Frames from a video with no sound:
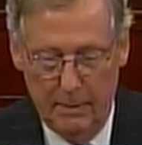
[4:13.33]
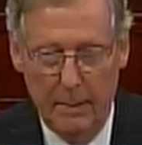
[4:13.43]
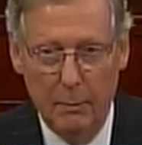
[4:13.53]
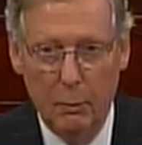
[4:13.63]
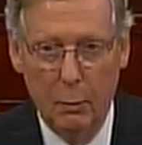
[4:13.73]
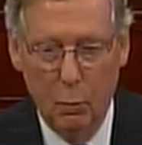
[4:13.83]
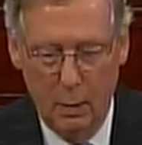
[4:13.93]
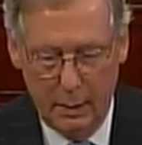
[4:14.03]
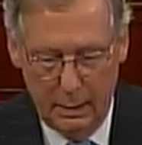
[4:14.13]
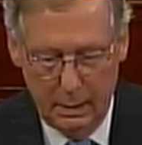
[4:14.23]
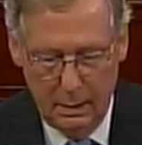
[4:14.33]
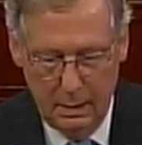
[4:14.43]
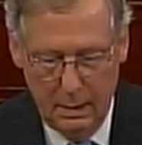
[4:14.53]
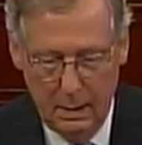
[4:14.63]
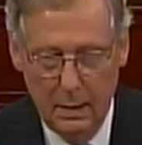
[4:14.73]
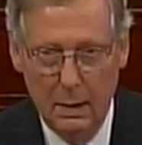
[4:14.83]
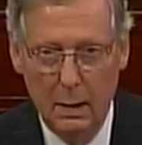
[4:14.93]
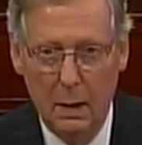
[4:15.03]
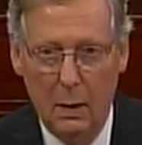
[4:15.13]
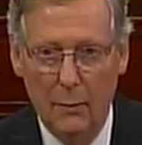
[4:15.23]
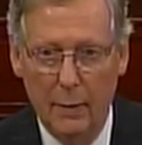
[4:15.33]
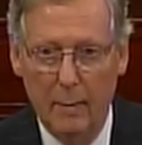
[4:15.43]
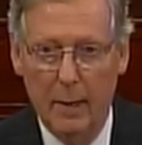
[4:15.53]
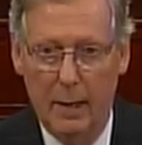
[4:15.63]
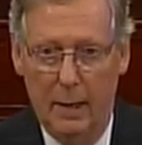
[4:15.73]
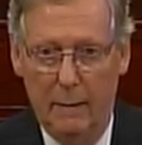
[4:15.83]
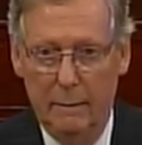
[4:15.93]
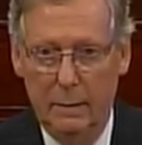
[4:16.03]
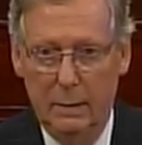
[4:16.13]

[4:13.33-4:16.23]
people we're working on their behalf.